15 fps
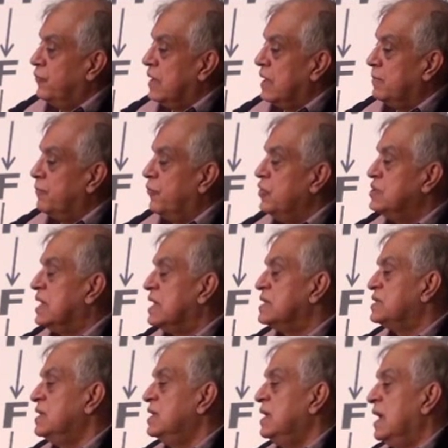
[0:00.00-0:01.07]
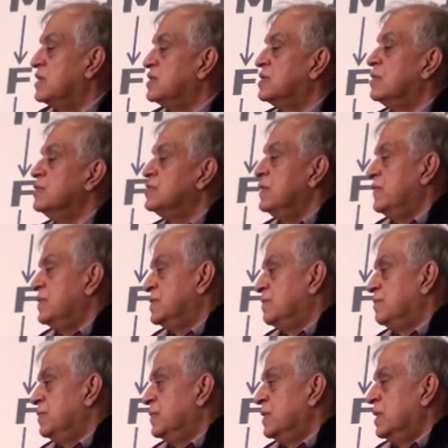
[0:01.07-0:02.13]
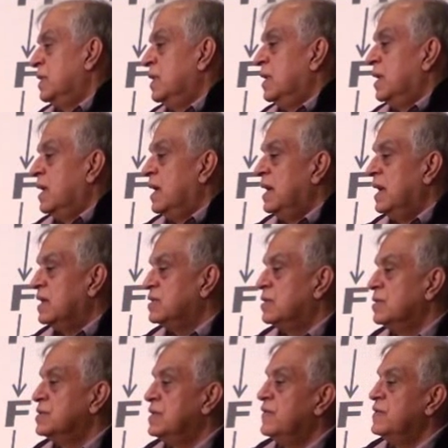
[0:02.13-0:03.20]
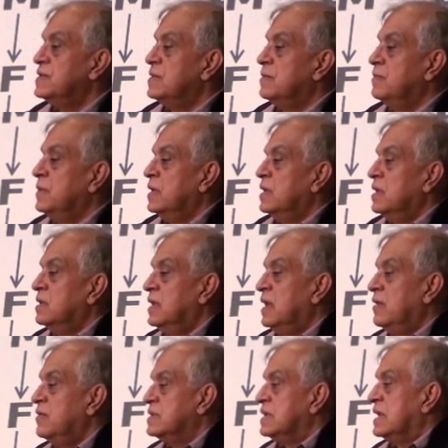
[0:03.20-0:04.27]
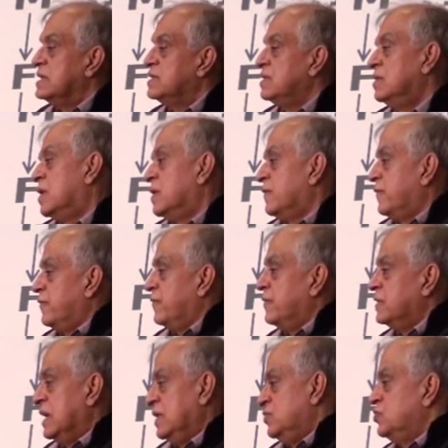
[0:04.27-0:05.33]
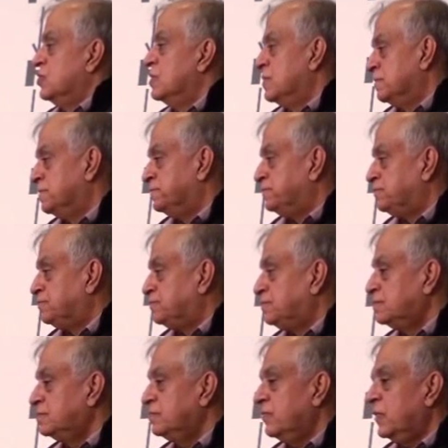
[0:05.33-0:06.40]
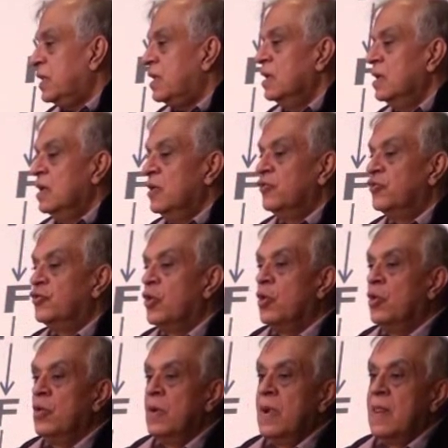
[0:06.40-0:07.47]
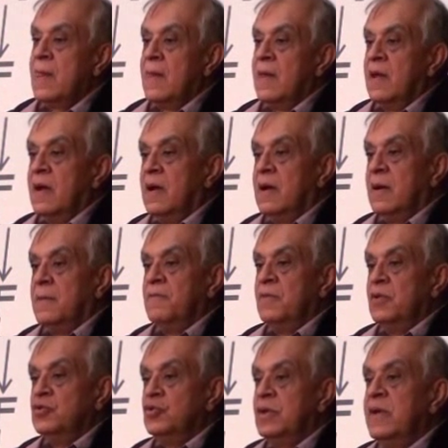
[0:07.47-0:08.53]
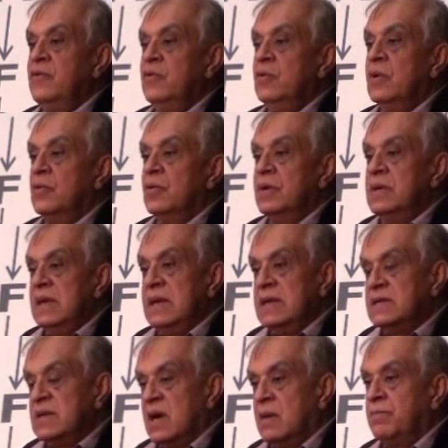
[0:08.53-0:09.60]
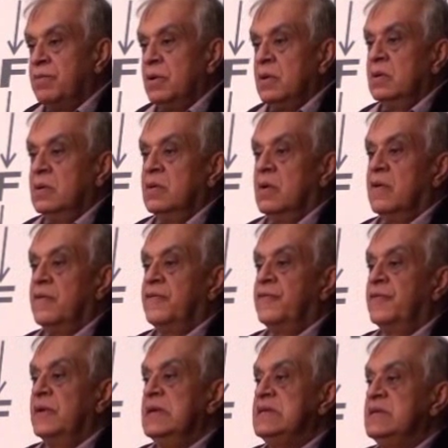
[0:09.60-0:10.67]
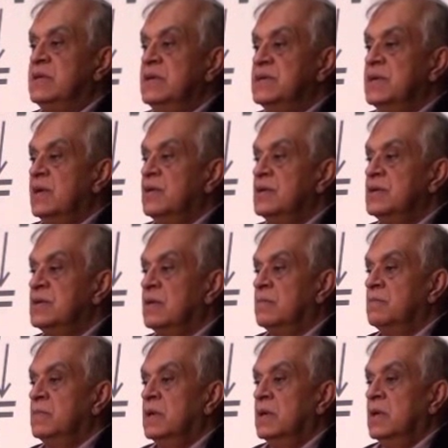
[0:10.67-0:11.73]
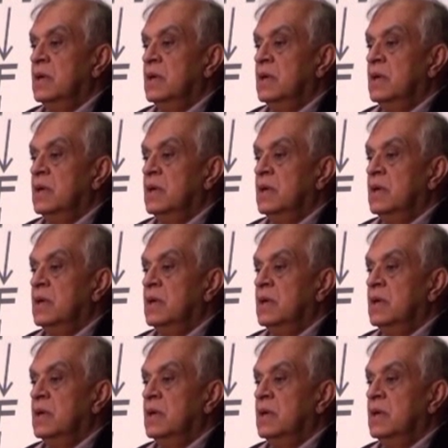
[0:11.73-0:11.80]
that results in exclusivism. And exclusivism then results in a lot of tension. So, to give you a good example of history centrism,